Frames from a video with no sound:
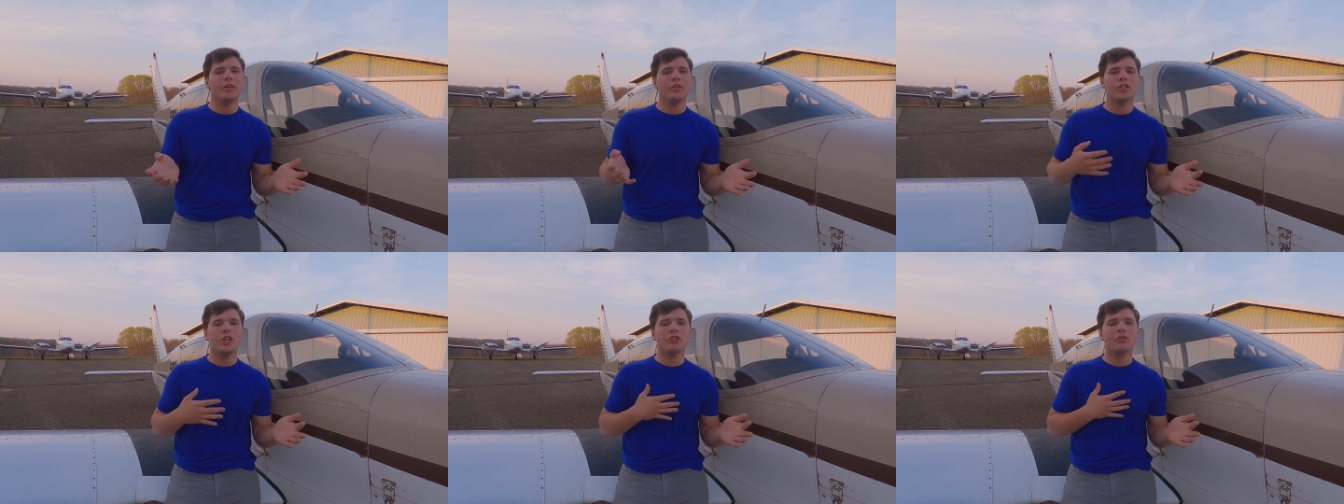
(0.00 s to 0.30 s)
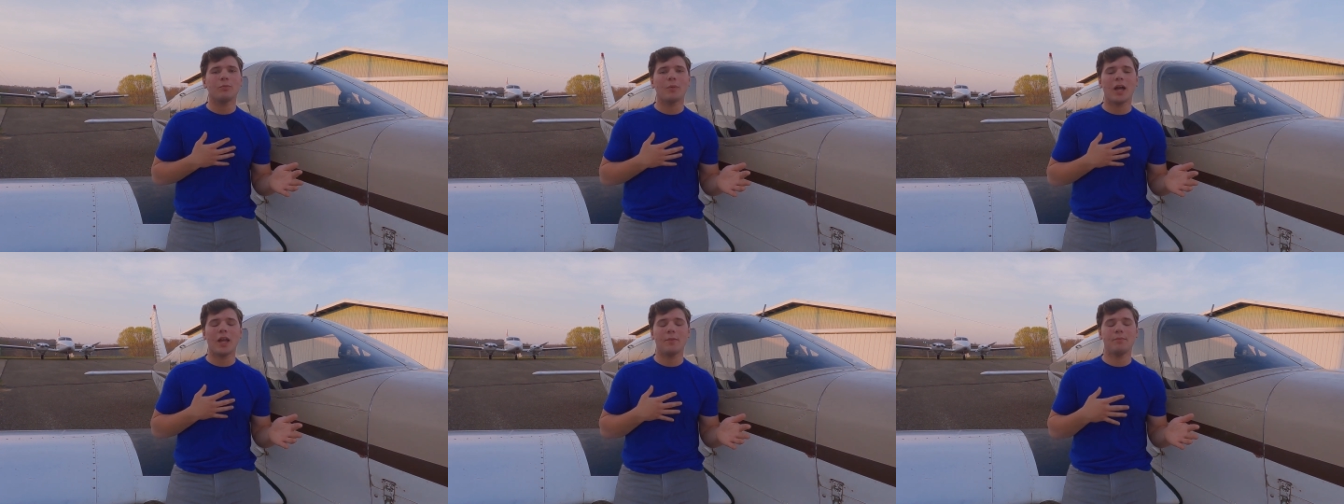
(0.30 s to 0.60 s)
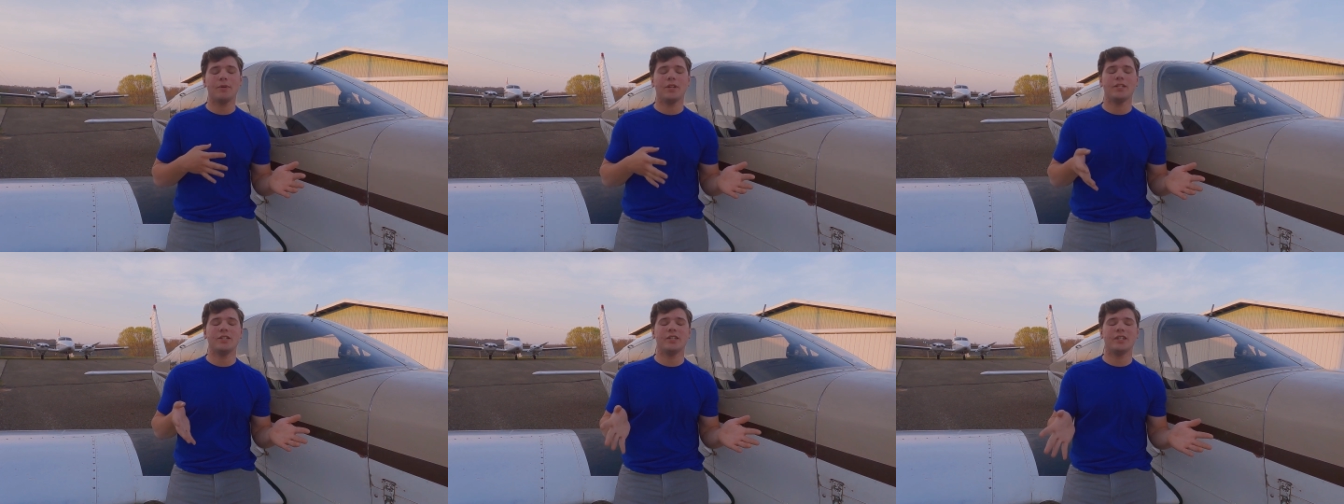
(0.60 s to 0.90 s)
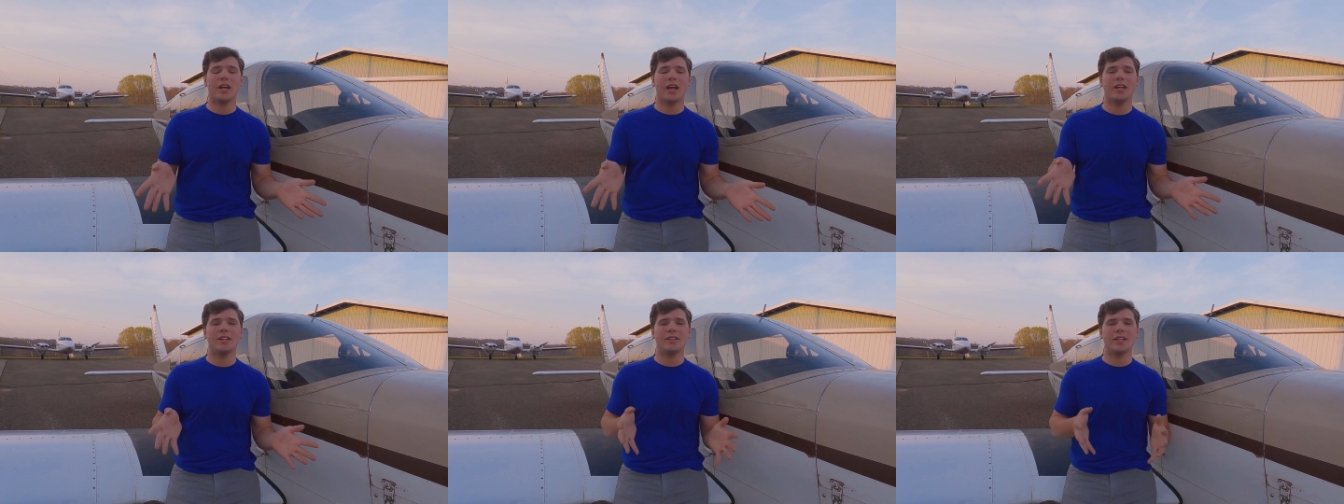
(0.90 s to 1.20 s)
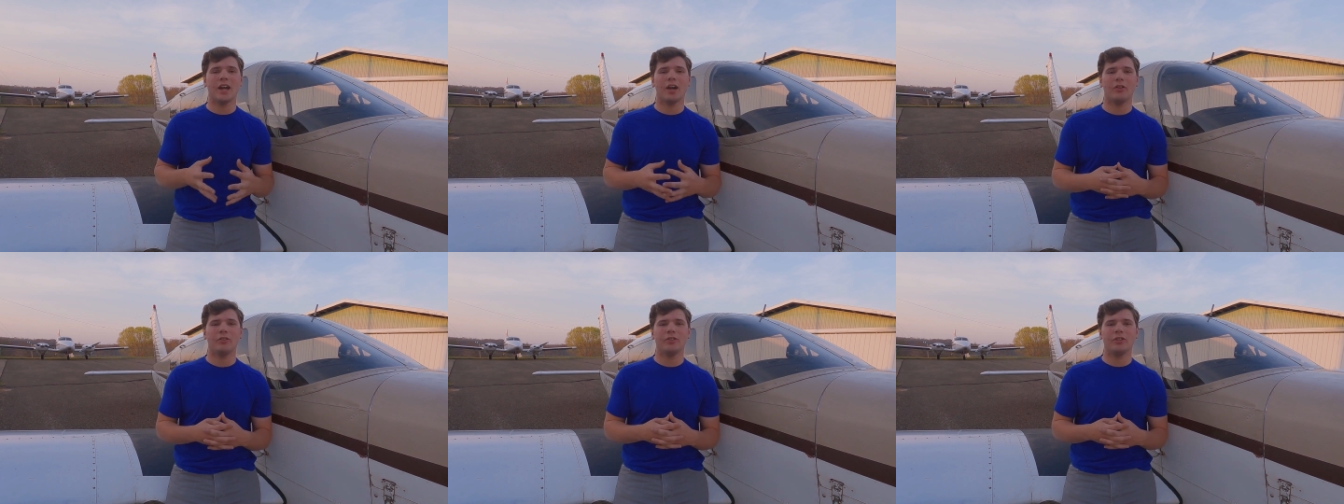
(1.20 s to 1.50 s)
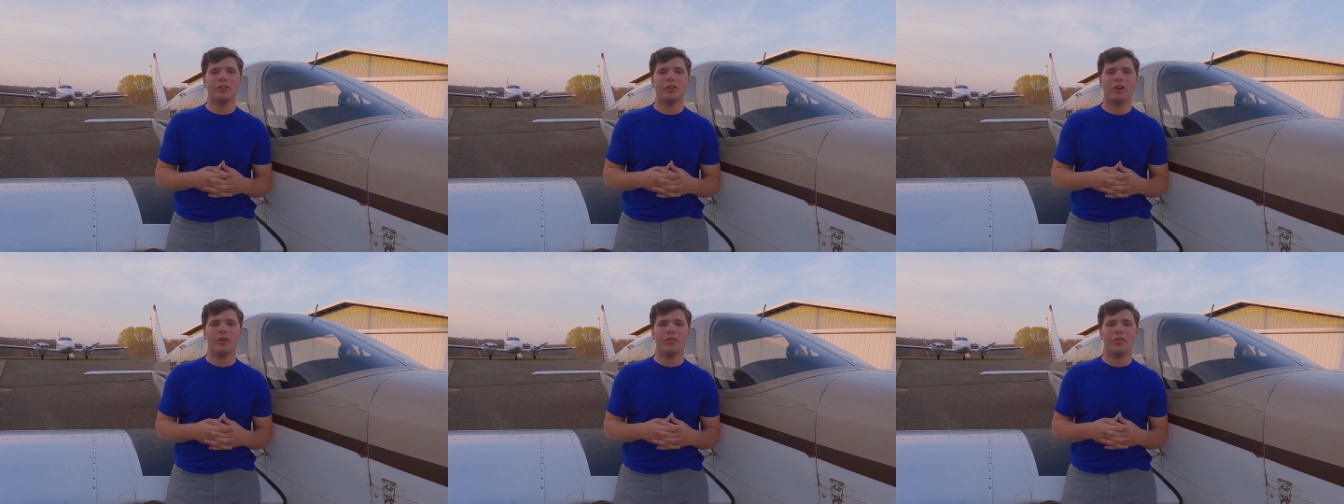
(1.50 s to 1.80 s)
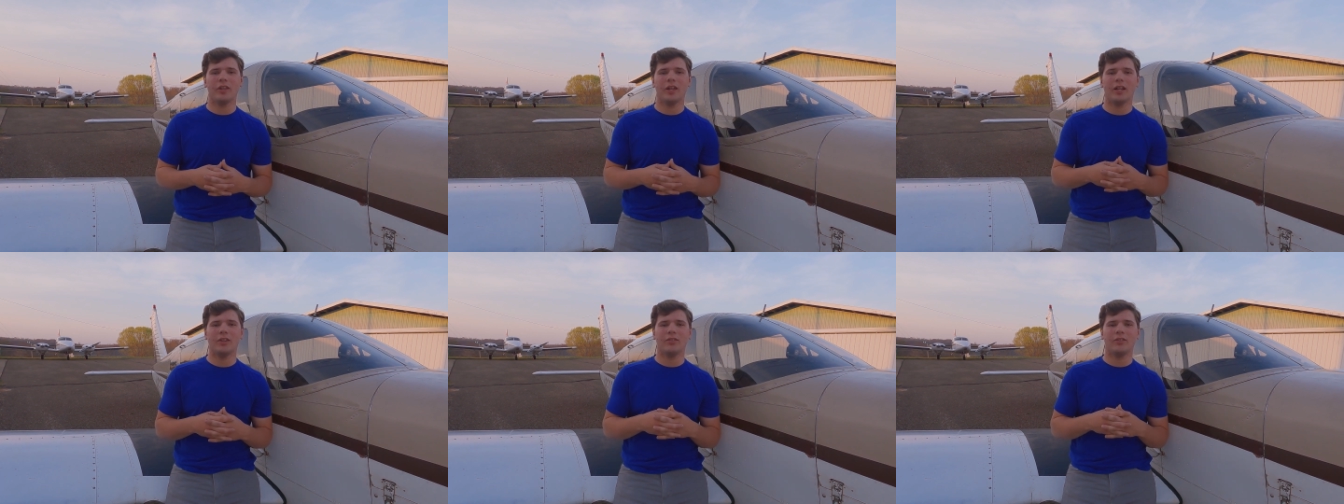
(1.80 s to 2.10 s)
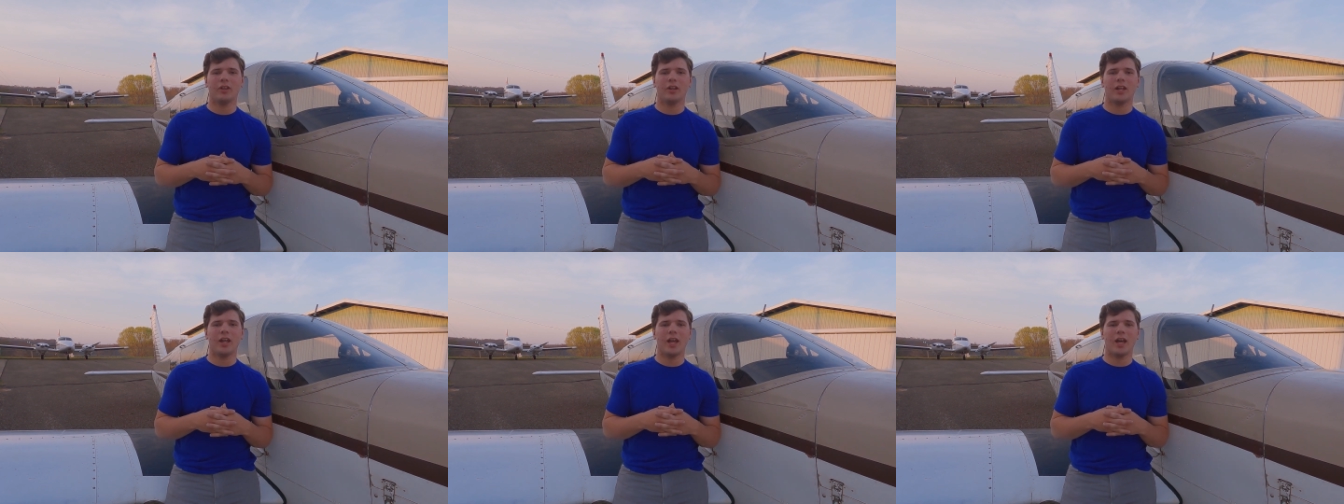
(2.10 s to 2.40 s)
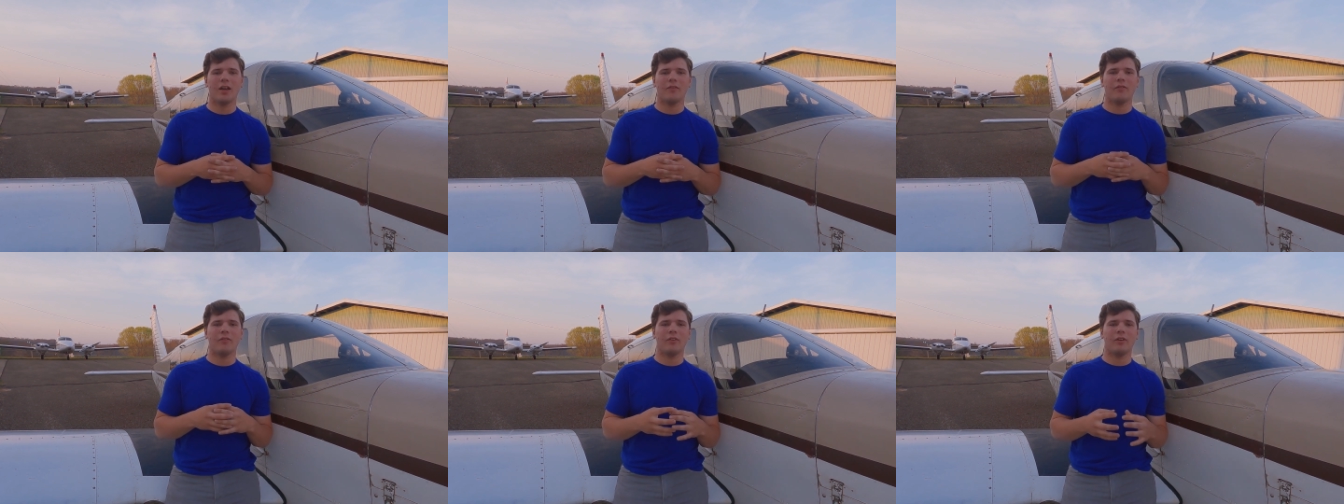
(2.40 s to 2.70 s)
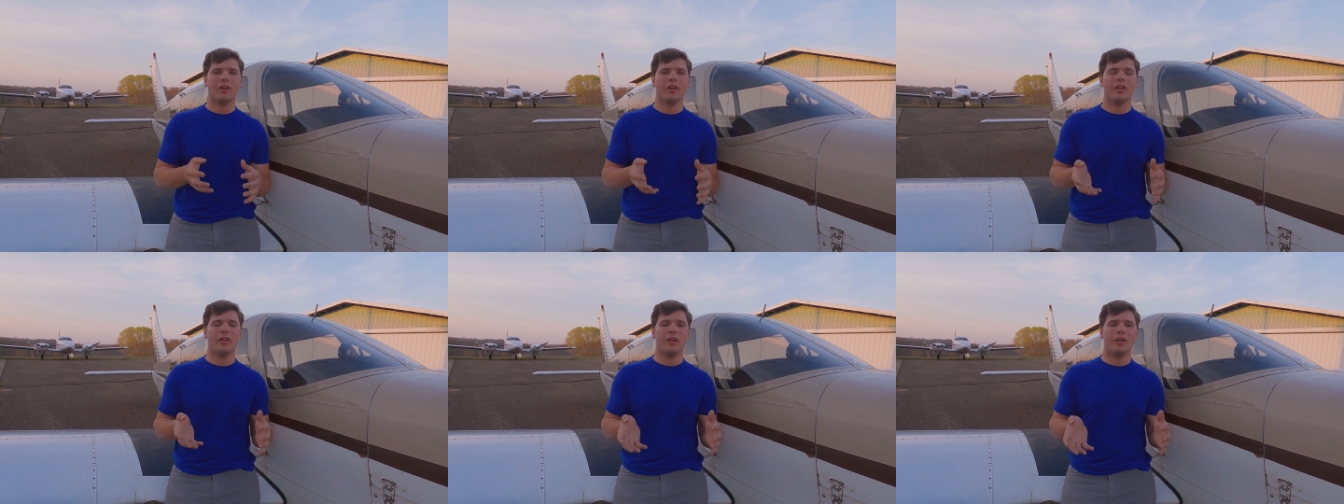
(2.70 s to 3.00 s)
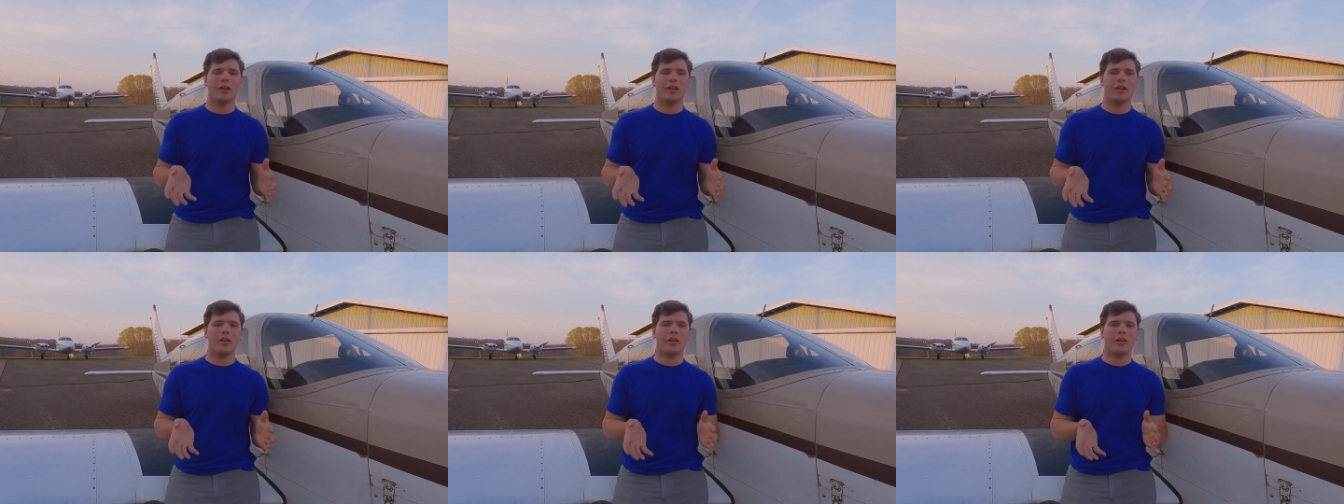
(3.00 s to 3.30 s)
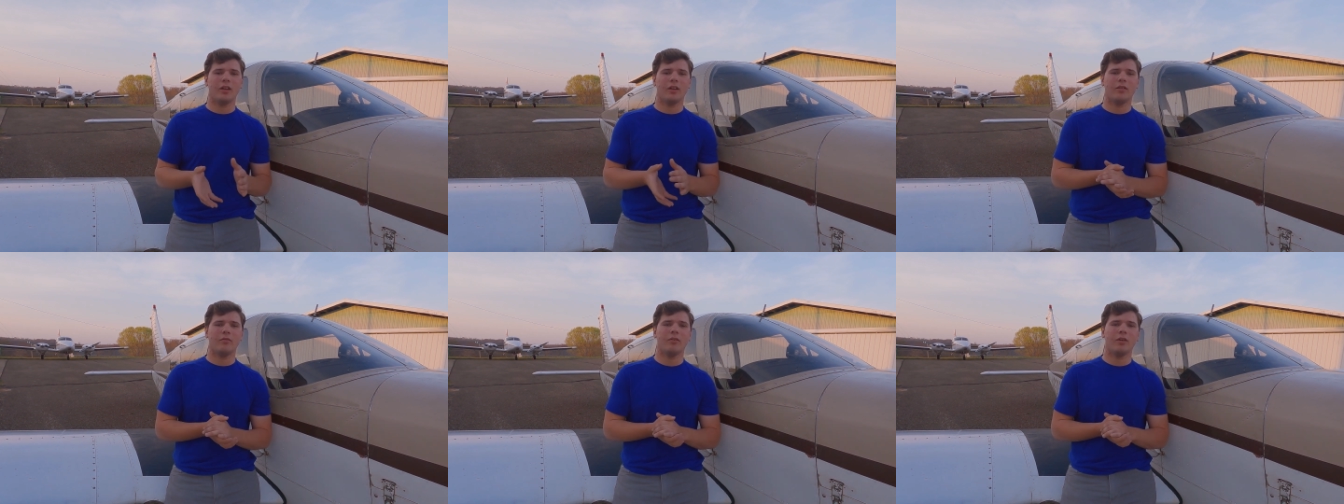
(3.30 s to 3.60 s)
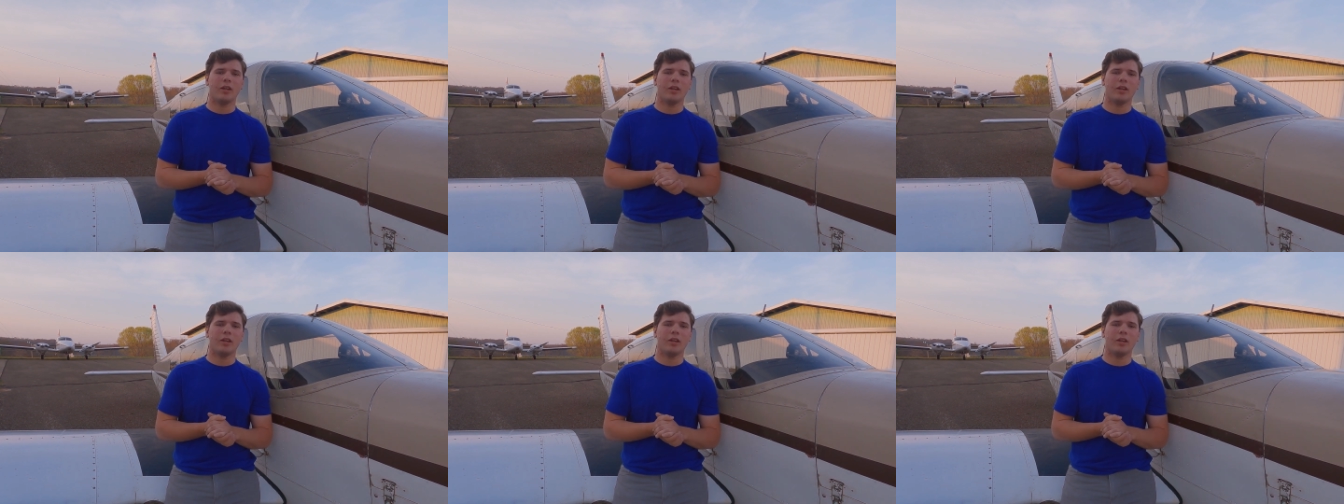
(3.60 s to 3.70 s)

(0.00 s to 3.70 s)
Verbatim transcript: Just my opinion, I doubt, you know, that it's going to have a, uh,